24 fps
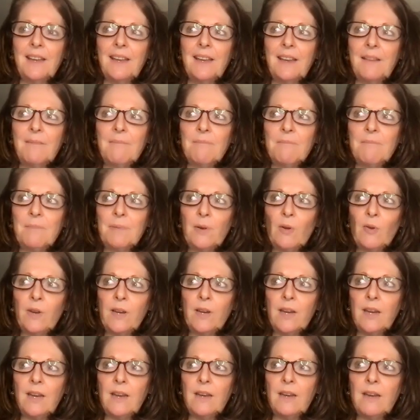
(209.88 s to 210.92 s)

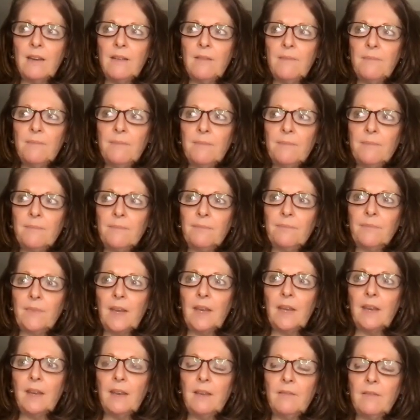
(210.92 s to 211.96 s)
employee
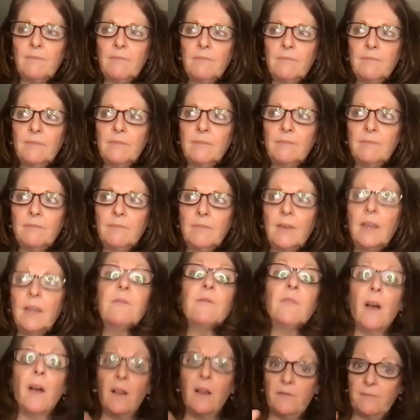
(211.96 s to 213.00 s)

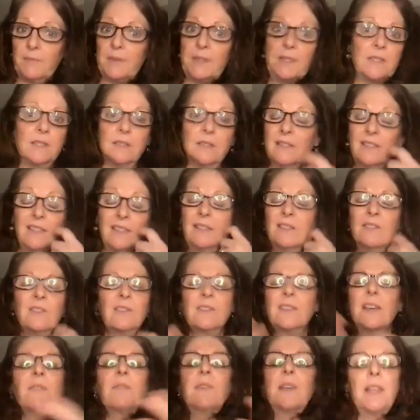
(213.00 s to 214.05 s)
involvement, and
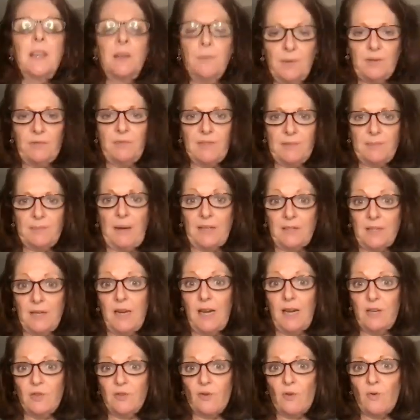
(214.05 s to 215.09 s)
just everything with respect to
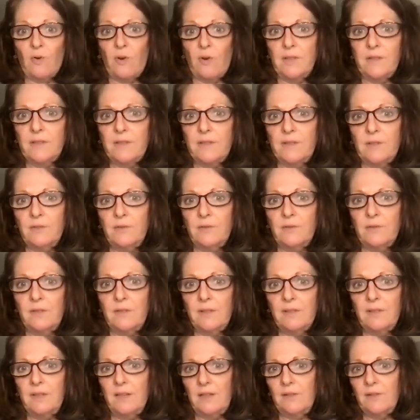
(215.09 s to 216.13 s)
HR. So the
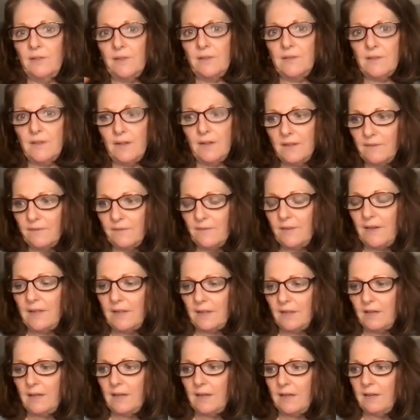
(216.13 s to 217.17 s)
kind of it
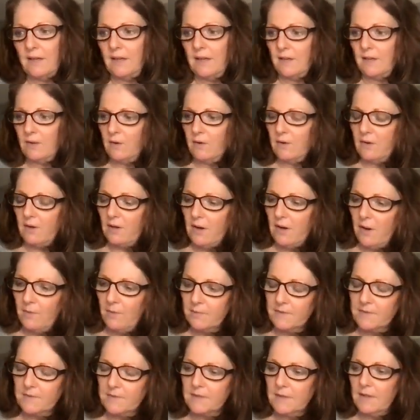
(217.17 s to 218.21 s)

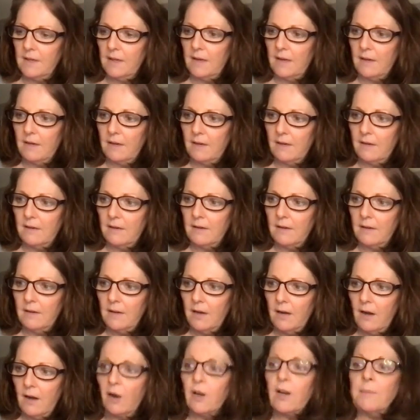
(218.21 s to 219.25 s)
comes
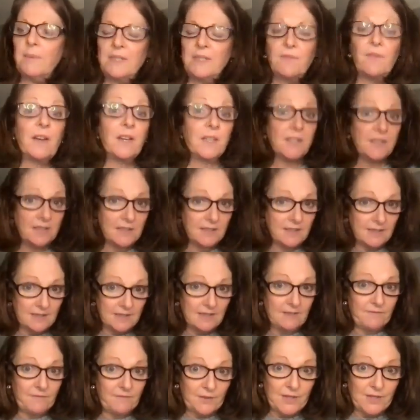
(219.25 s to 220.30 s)
or can be divided into
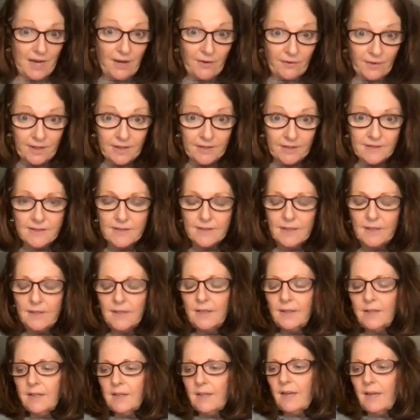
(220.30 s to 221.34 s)
different areas,
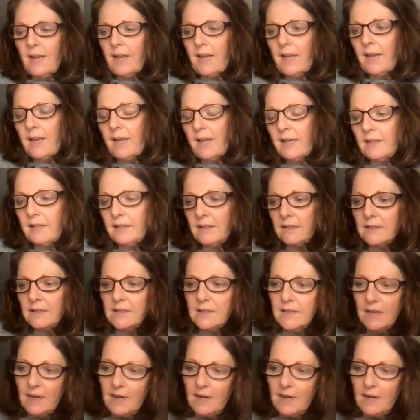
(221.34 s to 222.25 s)
and